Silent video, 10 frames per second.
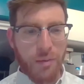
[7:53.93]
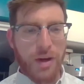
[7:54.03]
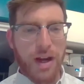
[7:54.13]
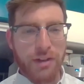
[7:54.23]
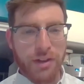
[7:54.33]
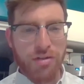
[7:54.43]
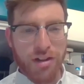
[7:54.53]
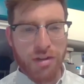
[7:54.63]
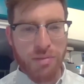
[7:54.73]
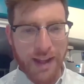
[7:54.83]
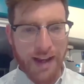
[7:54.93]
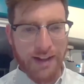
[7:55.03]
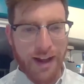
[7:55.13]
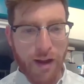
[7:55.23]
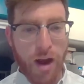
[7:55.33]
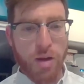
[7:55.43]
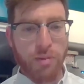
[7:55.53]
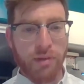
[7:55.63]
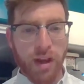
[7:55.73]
whatever structure we can at home.